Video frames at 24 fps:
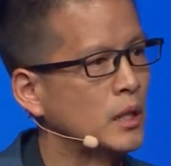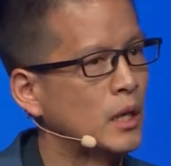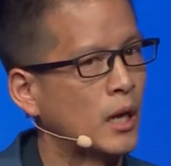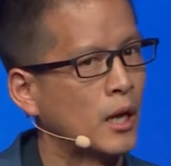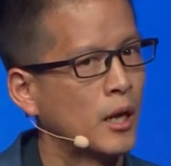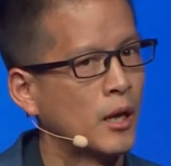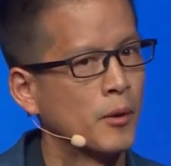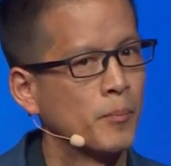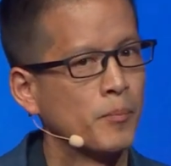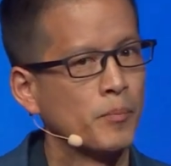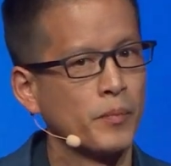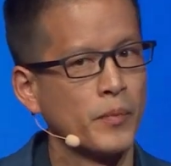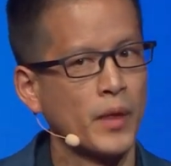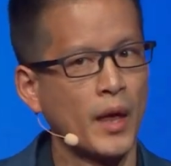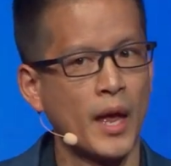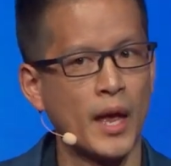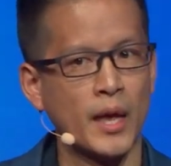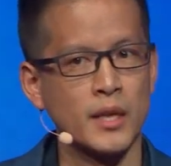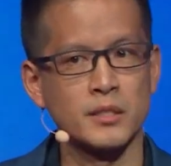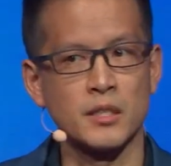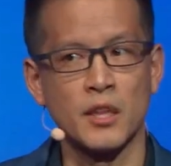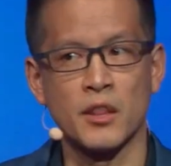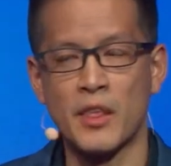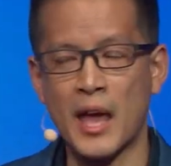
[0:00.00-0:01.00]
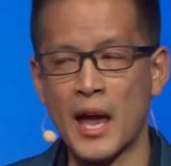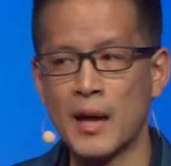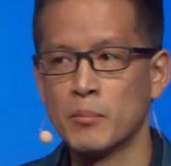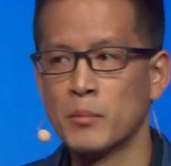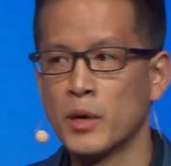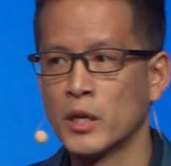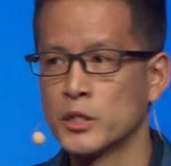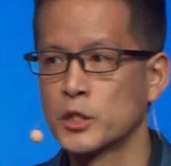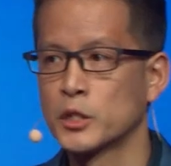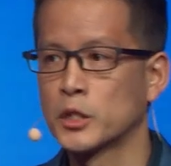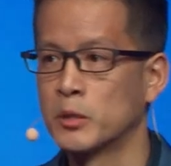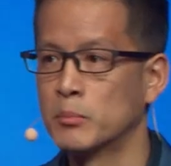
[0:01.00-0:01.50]
um, has that
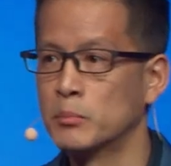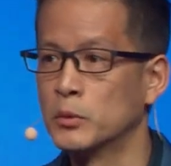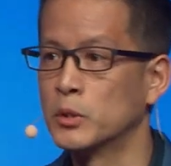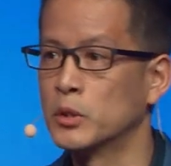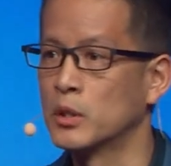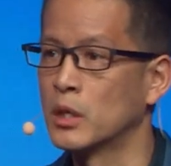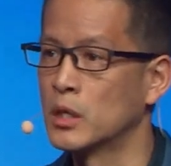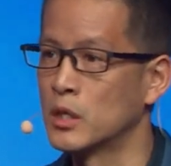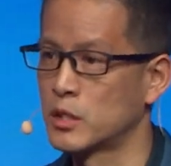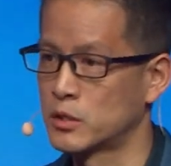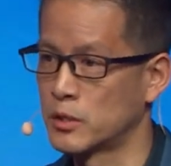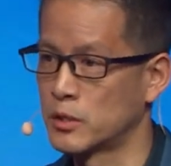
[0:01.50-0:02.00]
much community